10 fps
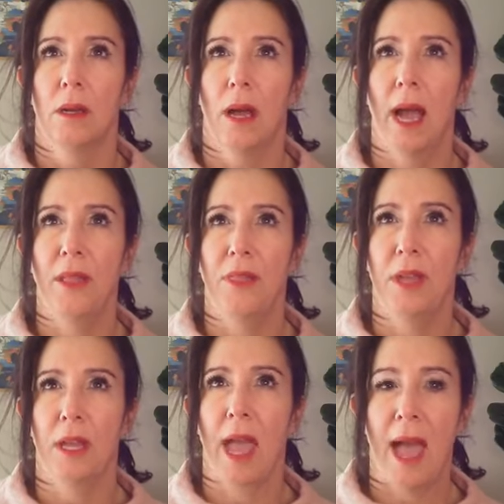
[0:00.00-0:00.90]
I
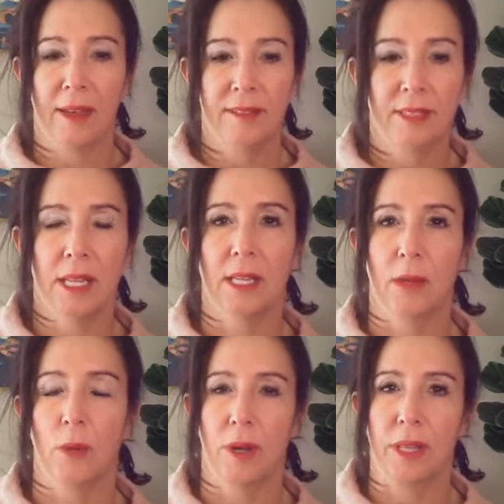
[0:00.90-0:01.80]
think accidentally
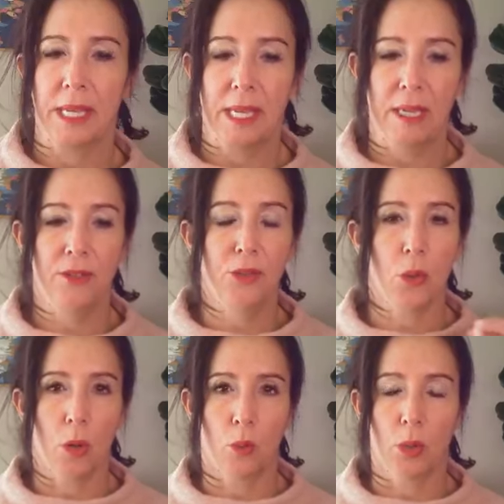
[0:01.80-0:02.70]
one of the keys to
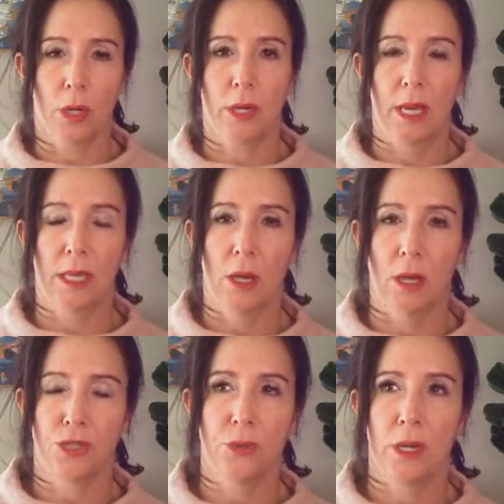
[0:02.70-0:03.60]
our work at
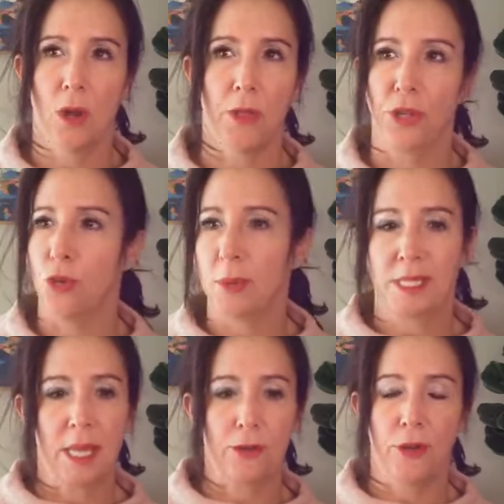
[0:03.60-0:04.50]
LaunchStreet and all the human
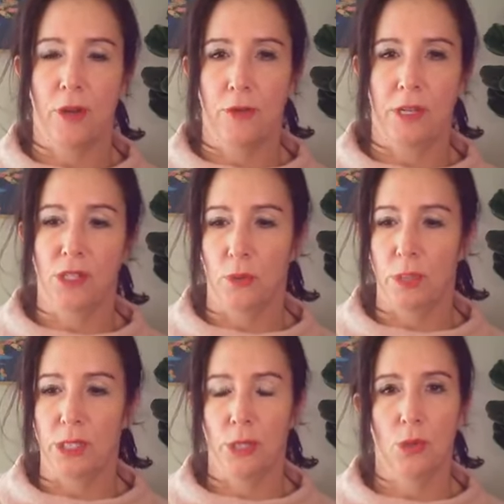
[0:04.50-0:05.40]
centered innovation we
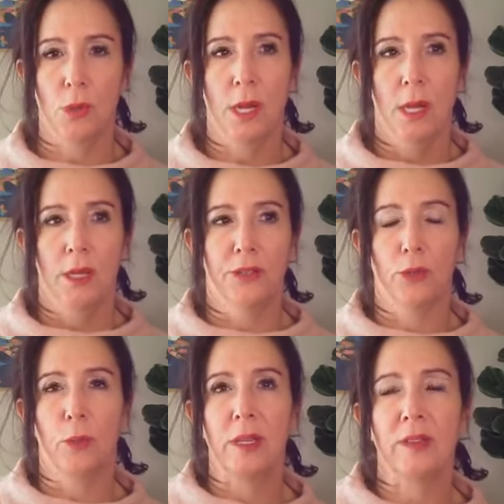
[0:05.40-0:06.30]
do is the
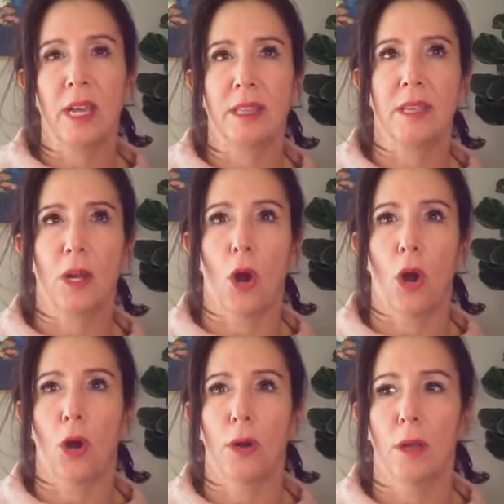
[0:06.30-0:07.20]
reason I think
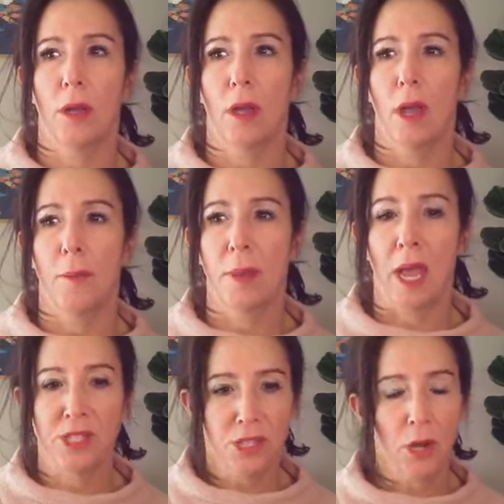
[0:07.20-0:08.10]
our um,
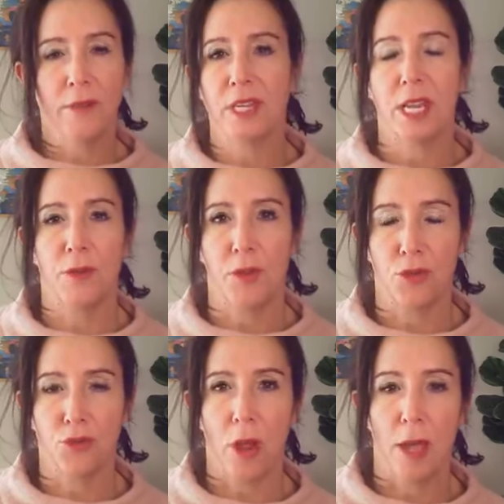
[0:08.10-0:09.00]
not just our everyday
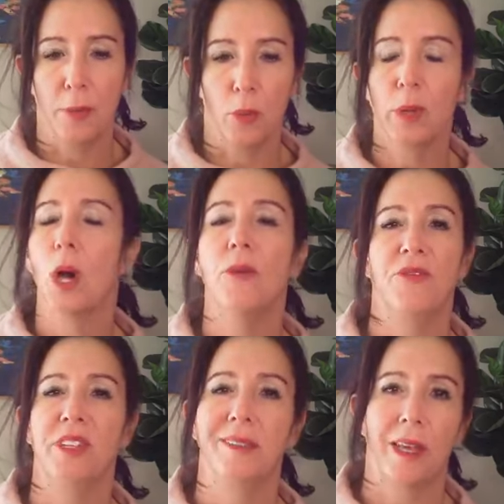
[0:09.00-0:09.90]
innovators tribe, but we call them
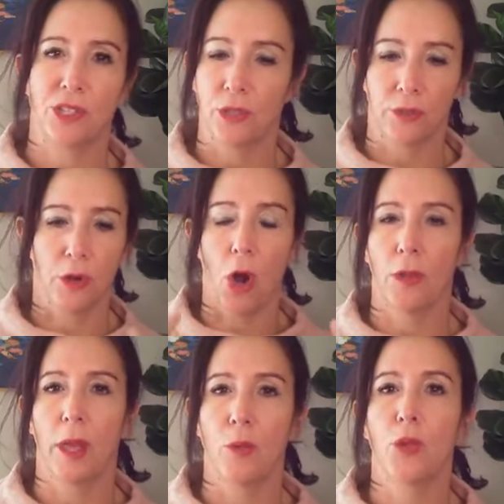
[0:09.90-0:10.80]
V sessions. They're
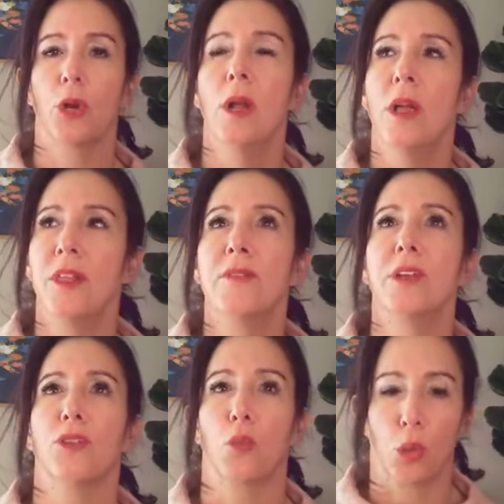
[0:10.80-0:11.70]
online. They're think of it
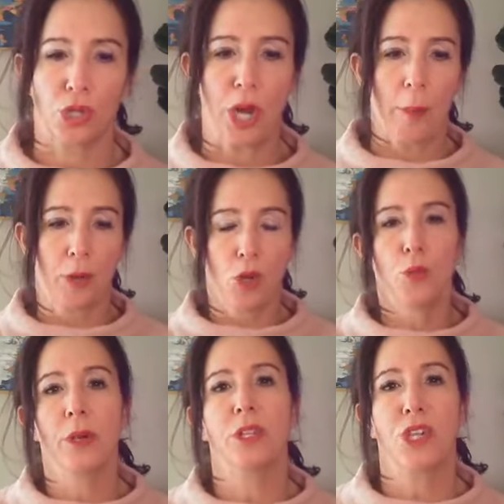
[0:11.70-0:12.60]
as a workshop. You
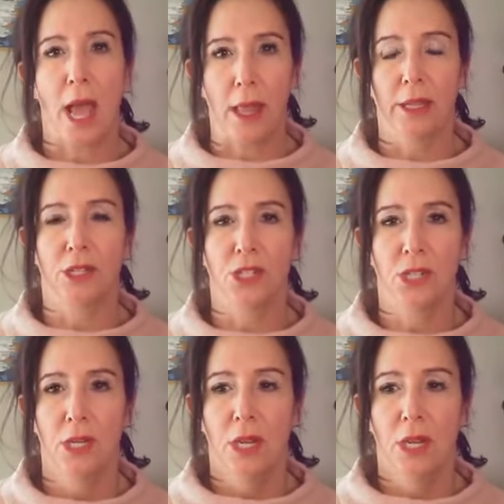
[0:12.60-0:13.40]
bring the challenge,